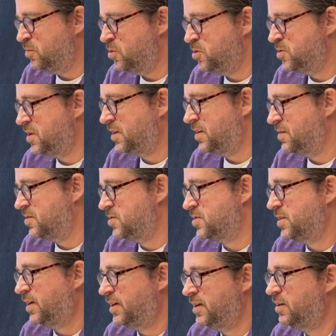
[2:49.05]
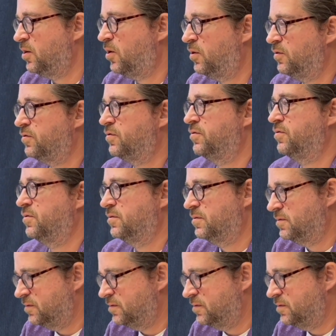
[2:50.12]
music in the style of,